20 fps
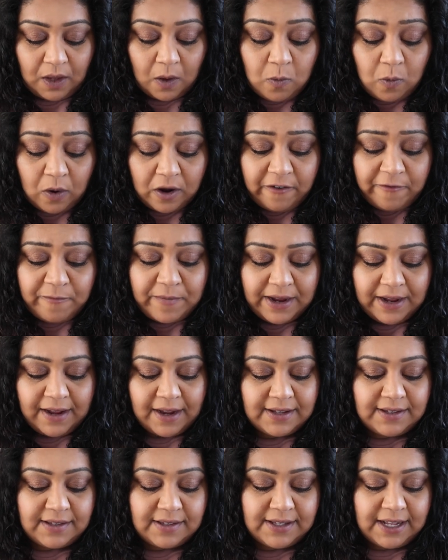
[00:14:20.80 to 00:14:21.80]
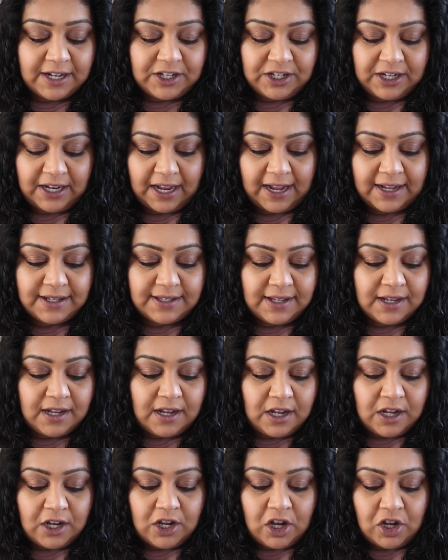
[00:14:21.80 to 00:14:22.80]
One of my cousins actually has,
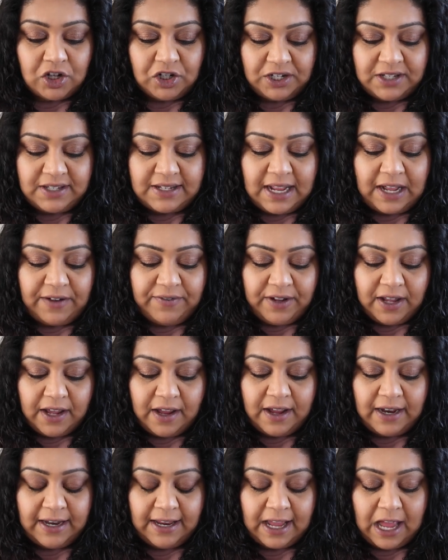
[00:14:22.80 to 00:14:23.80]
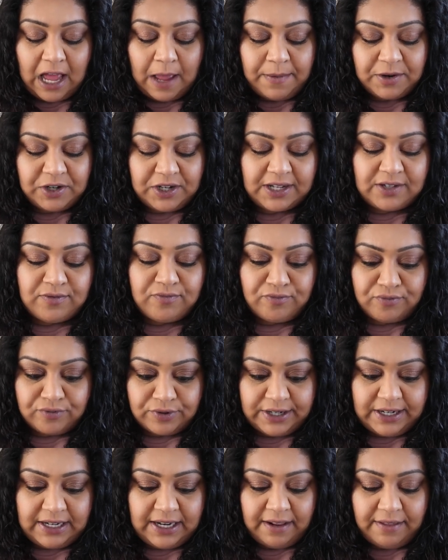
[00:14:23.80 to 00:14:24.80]
she doesn't have curly hair, but she has
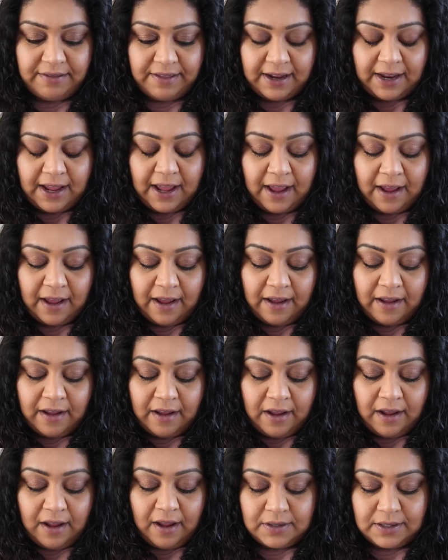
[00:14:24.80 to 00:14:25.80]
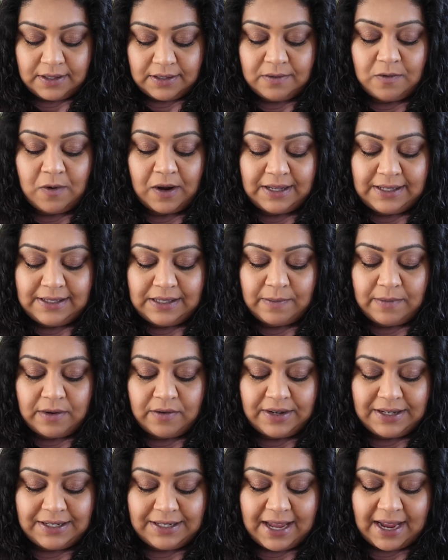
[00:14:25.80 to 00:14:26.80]
really thick hair that's quite
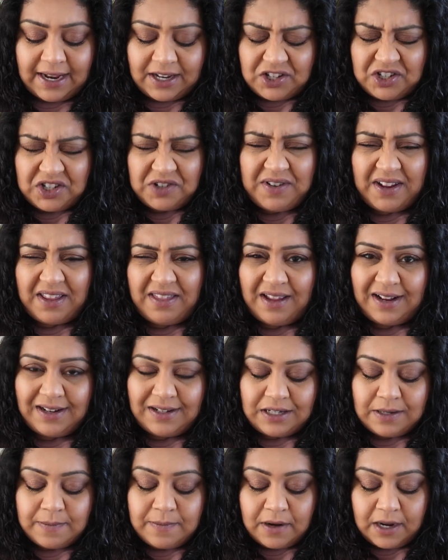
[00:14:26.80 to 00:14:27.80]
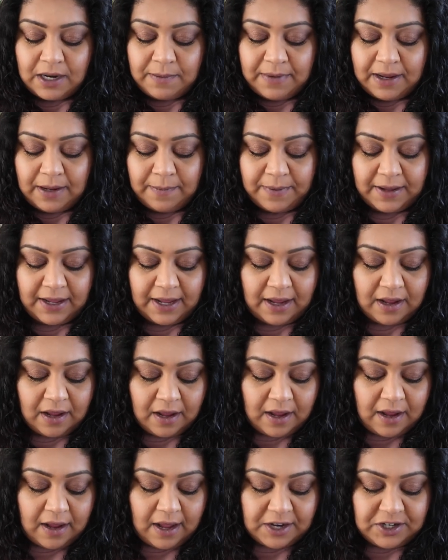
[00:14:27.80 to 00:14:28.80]
similar in texture, I think, to mine maybe.
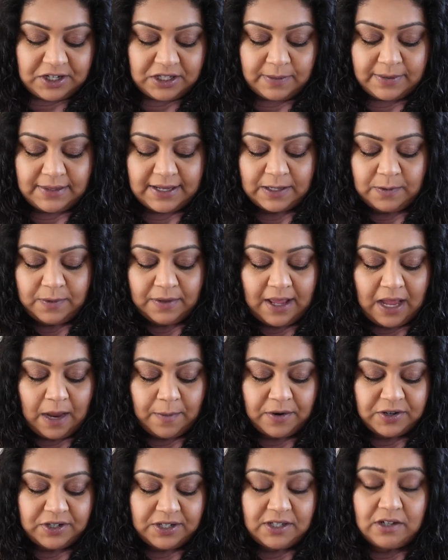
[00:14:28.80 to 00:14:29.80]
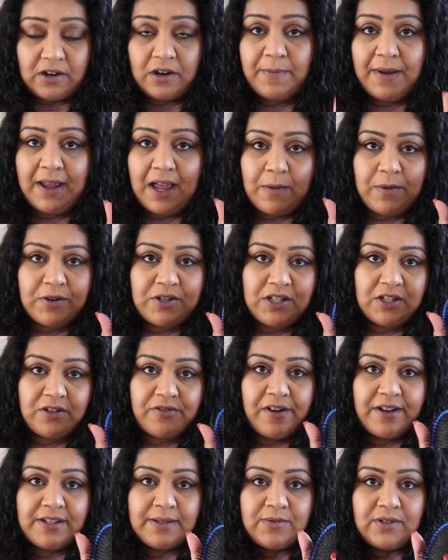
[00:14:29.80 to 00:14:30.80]
And she's obsessed with hairbrushes. Sorry, my hairbrush is
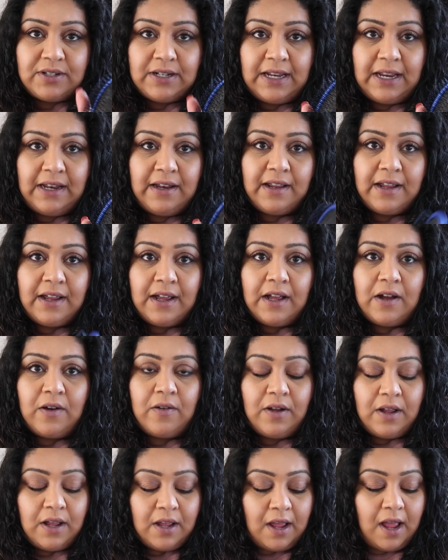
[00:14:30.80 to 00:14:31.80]
gross. I'm just cleaning it out.